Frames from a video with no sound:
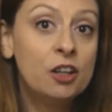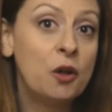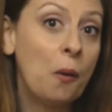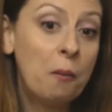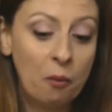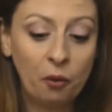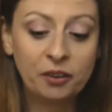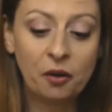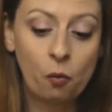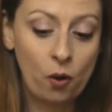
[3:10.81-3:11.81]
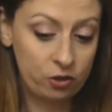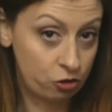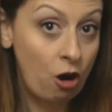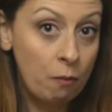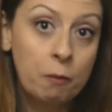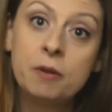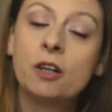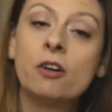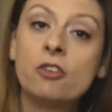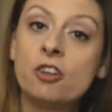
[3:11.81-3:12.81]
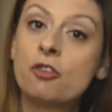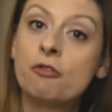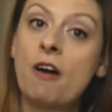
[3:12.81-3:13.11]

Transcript: no more than 1 drop because it's